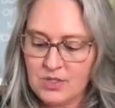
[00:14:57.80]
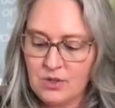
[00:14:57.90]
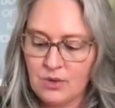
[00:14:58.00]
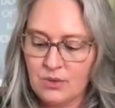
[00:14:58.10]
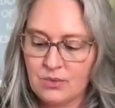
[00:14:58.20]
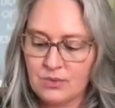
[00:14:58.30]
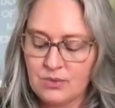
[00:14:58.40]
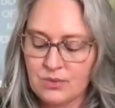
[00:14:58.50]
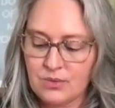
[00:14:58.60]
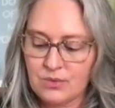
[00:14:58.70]
So
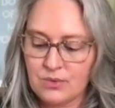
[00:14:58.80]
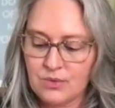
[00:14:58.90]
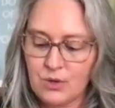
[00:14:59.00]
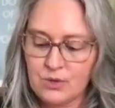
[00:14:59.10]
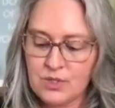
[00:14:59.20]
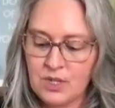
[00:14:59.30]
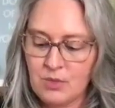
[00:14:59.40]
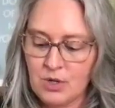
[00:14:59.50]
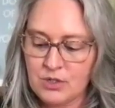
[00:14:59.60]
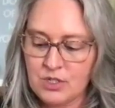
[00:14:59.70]
those
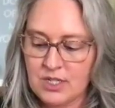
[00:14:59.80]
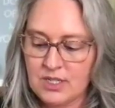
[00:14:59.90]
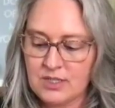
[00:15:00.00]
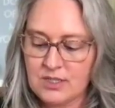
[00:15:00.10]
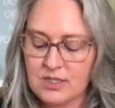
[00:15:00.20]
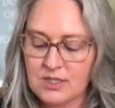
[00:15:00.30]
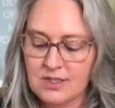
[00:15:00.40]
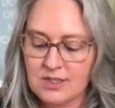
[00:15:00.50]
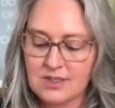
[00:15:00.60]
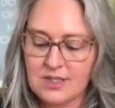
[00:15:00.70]
emotions
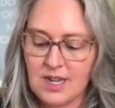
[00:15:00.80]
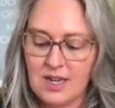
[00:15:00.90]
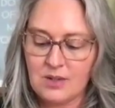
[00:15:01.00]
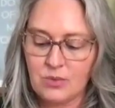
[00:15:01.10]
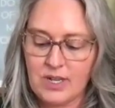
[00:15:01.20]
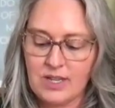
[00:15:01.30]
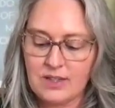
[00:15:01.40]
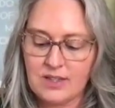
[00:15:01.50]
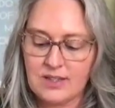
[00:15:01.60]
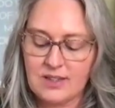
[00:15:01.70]
tied
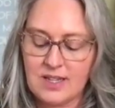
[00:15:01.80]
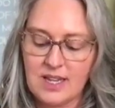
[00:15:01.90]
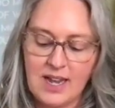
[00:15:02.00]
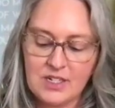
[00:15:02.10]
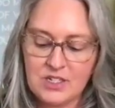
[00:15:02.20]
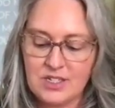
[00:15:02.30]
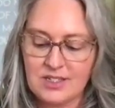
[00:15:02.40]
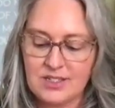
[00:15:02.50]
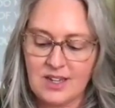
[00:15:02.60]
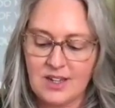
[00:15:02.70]
with the
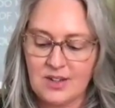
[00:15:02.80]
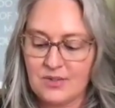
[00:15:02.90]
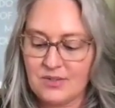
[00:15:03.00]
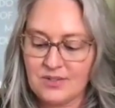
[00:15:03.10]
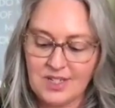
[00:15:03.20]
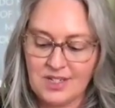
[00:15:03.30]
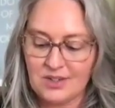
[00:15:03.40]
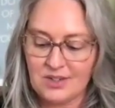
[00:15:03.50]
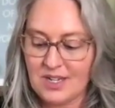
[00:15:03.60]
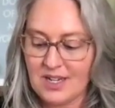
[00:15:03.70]
actions of,
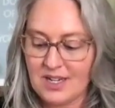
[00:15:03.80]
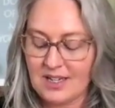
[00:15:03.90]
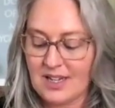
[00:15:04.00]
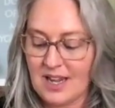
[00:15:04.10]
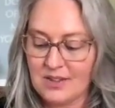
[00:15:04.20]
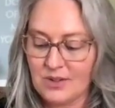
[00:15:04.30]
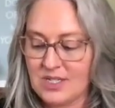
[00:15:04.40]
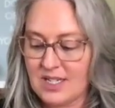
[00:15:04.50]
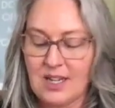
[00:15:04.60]
gathering